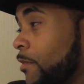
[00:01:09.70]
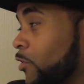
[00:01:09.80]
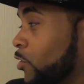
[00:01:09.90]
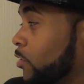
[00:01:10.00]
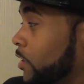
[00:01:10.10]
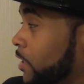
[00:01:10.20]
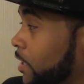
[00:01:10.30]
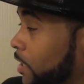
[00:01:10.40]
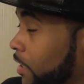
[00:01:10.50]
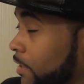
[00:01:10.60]
You know I
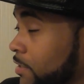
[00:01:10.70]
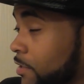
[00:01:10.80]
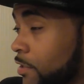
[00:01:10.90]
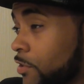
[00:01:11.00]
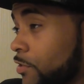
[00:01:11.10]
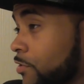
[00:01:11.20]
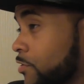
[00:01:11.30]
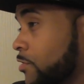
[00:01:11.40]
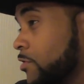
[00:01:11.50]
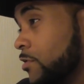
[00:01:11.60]
got eyes and
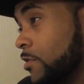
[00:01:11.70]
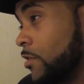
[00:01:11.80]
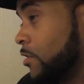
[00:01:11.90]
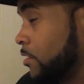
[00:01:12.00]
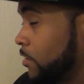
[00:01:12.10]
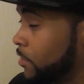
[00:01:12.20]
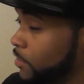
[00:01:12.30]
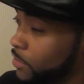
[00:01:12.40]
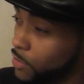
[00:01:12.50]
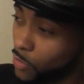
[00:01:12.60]
ears
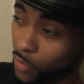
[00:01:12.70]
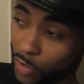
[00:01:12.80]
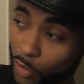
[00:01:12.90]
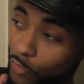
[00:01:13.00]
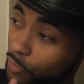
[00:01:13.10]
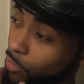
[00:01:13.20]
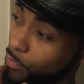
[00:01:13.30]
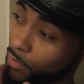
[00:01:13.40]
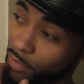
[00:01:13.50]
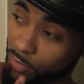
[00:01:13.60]
all over the
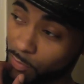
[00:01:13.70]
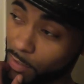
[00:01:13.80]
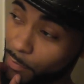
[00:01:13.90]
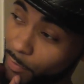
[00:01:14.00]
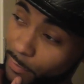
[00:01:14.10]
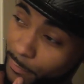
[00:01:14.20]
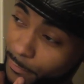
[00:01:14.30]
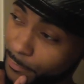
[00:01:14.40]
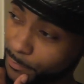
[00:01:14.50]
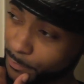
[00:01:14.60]
place, right,
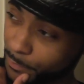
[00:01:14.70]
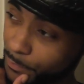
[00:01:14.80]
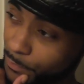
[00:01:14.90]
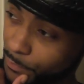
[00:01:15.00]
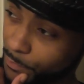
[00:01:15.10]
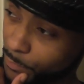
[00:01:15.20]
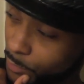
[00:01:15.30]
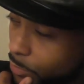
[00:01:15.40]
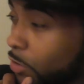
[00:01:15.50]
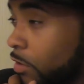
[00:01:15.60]
baby?
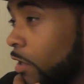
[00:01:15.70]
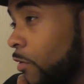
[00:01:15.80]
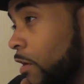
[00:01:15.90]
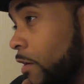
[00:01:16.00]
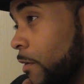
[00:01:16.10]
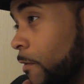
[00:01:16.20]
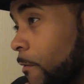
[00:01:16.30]
You know that, right?